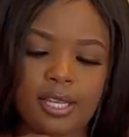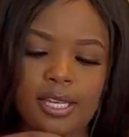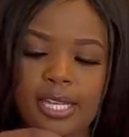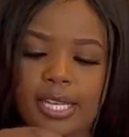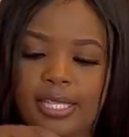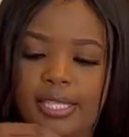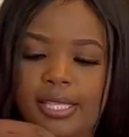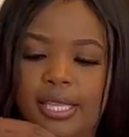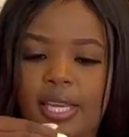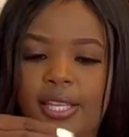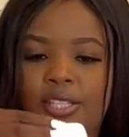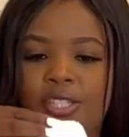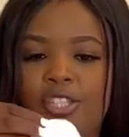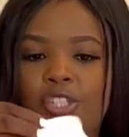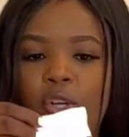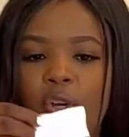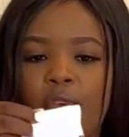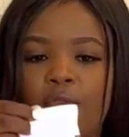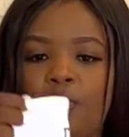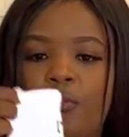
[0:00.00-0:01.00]
It says,
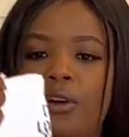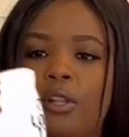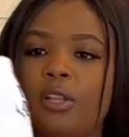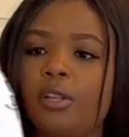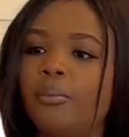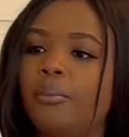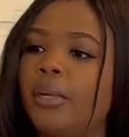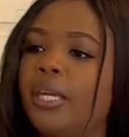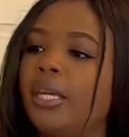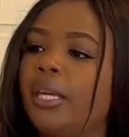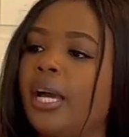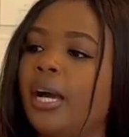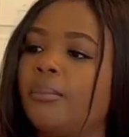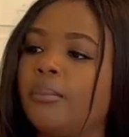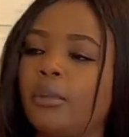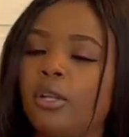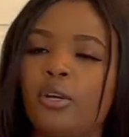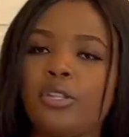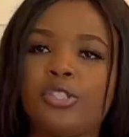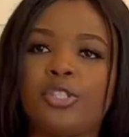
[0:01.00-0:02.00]
don't follow me,
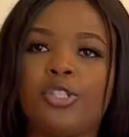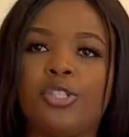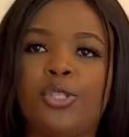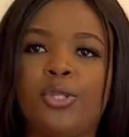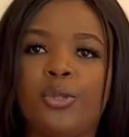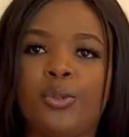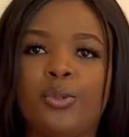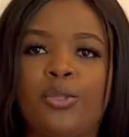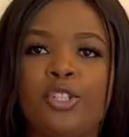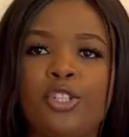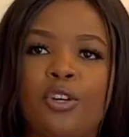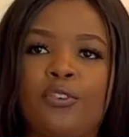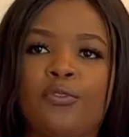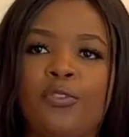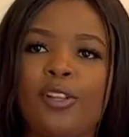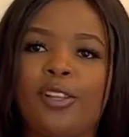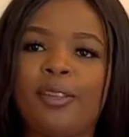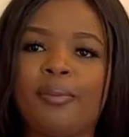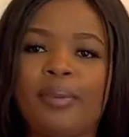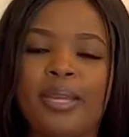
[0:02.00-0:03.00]
I'm lost too. Don't follow